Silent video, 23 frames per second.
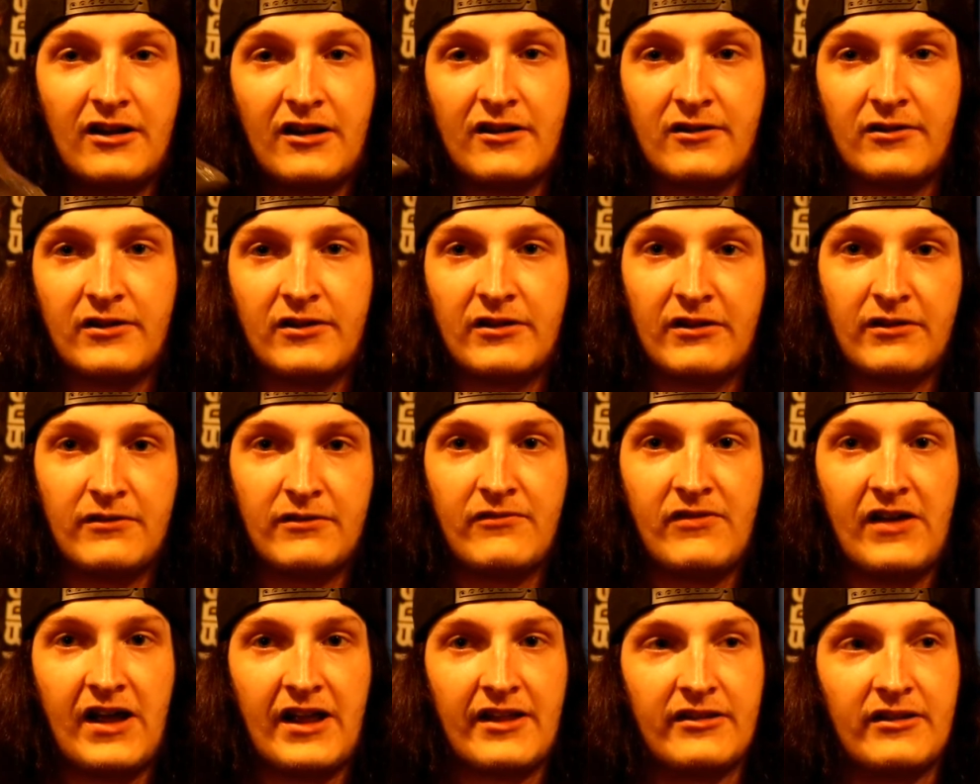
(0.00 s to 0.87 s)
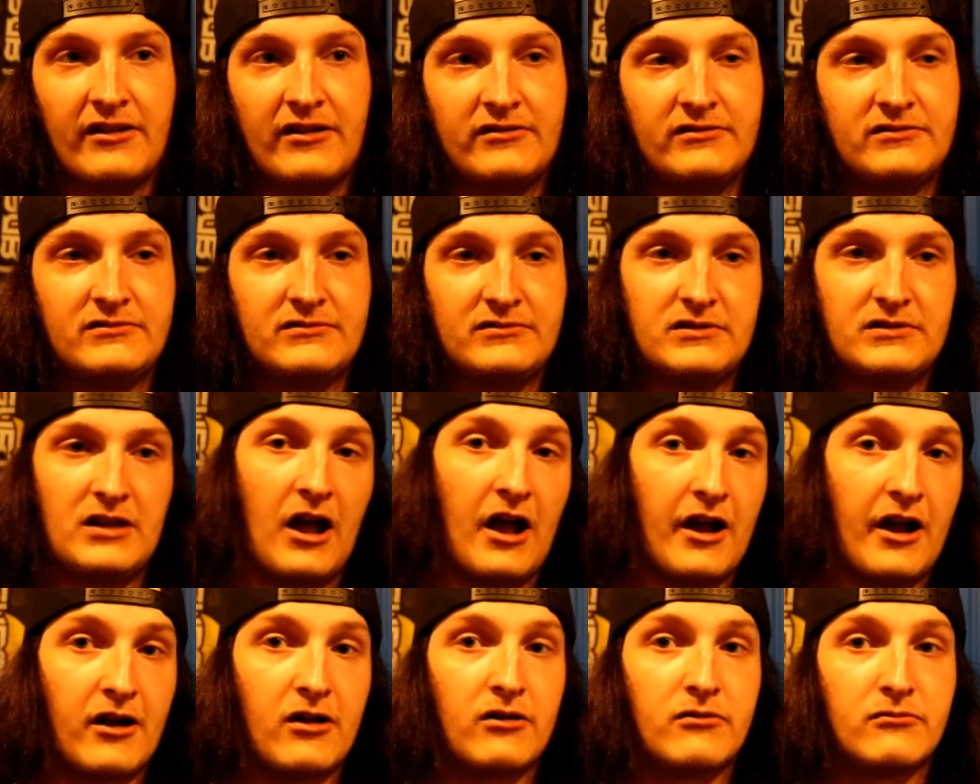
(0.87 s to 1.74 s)
other than the fact that
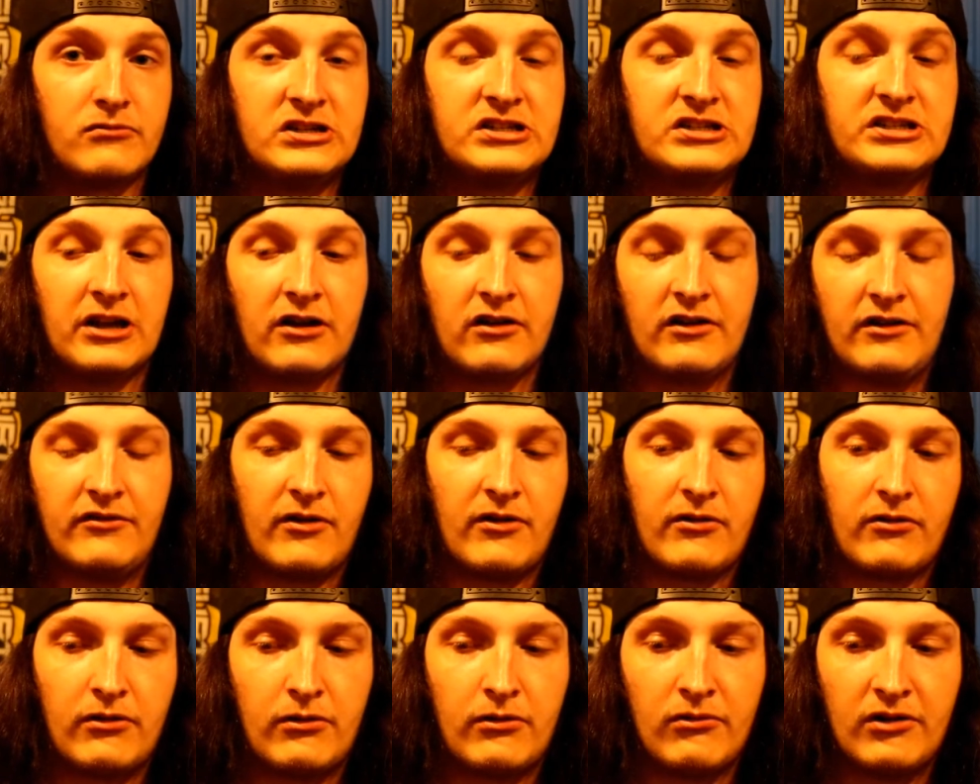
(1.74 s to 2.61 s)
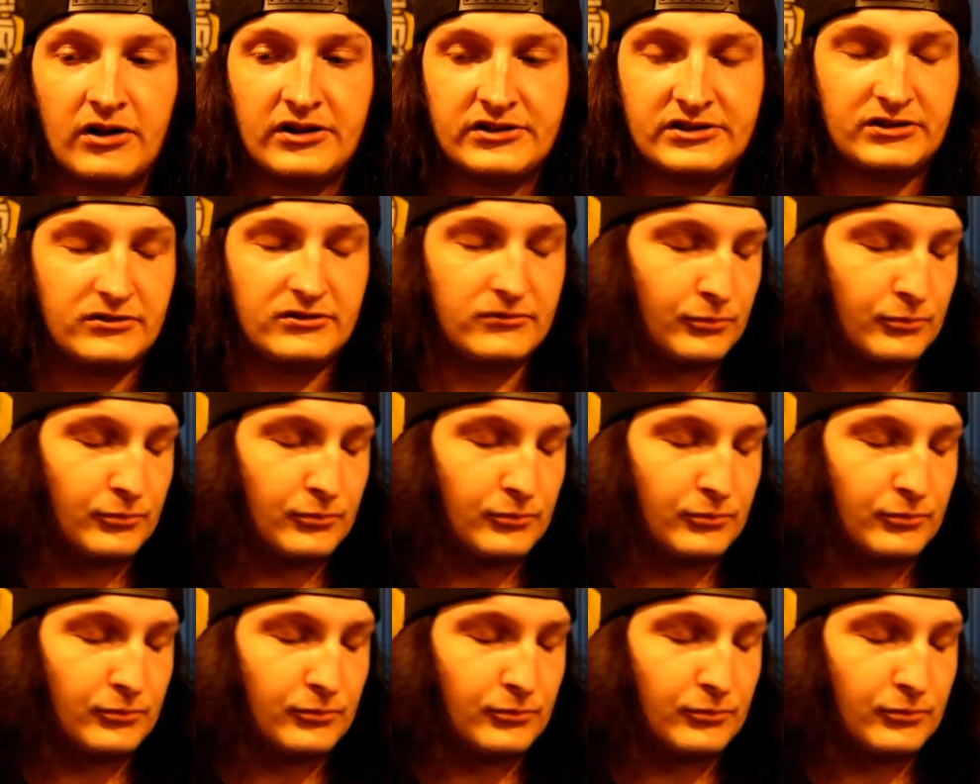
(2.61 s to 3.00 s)
I could resell it if I really want to.